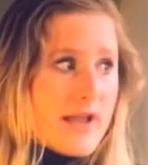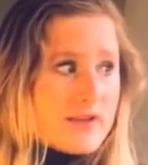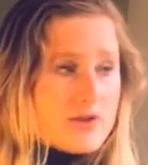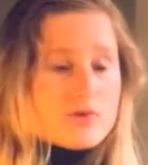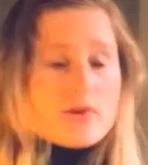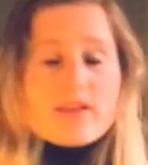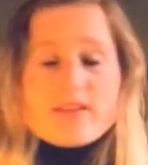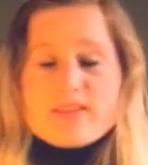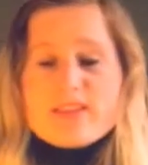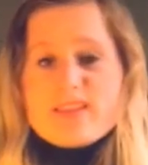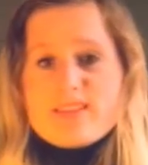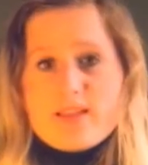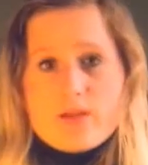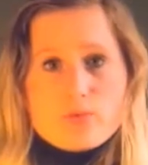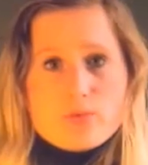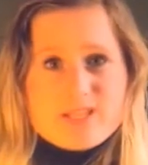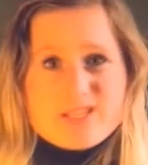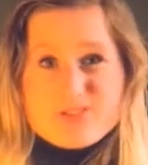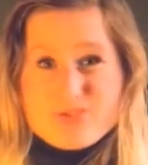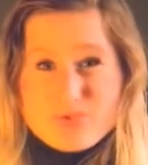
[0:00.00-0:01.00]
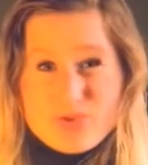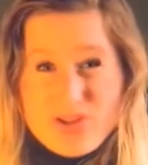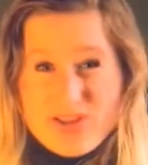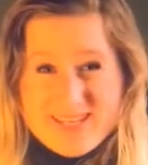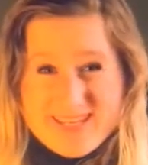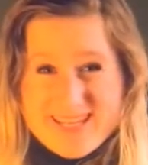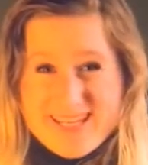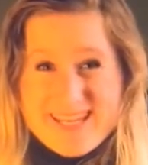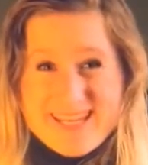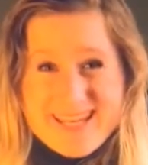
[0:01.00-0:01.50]
I think that we do
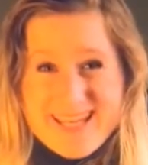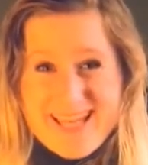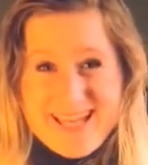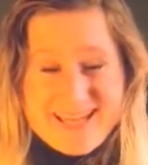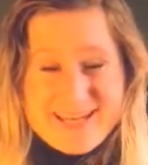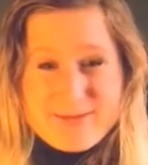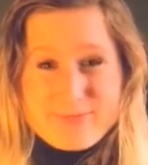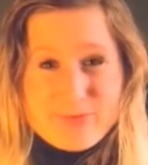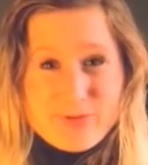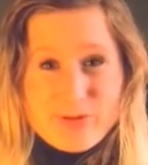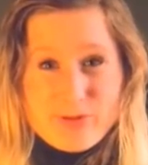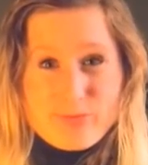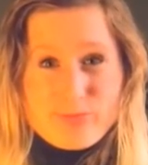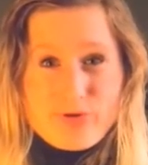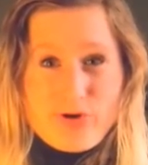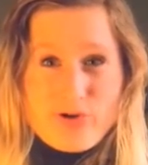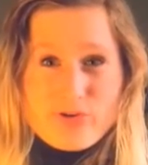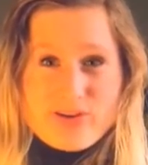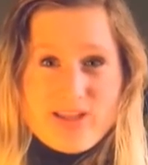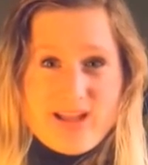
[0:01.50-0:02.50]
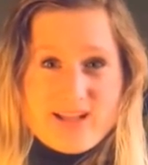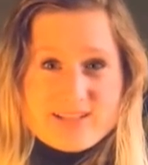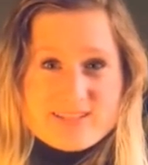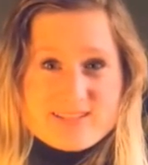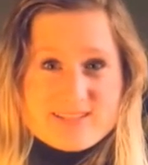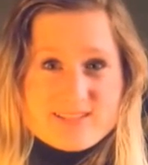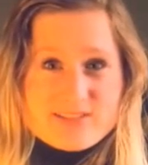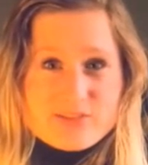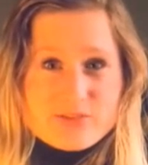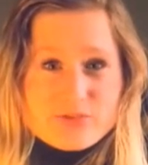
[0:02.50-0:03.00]
not need animal
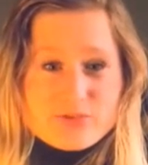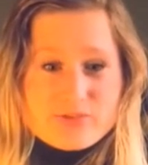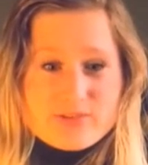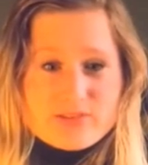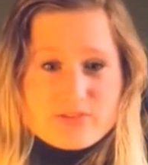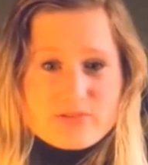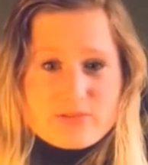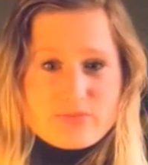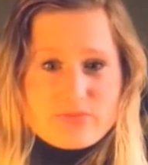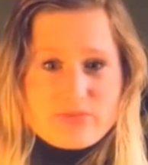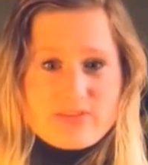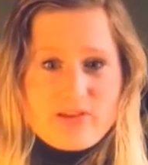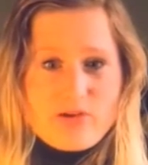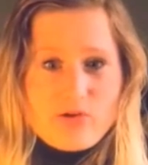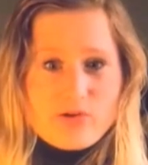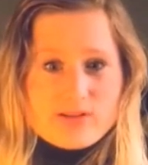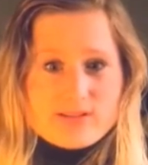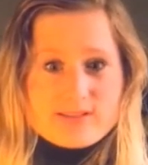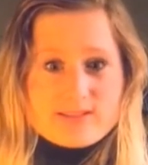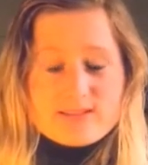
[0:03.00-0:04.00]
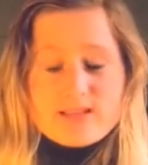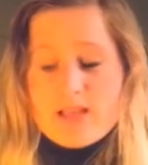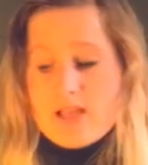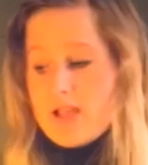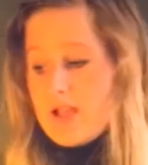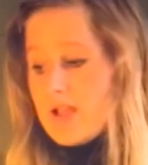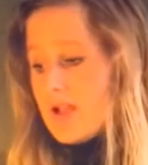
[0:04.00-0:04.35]
products to distribute the oils?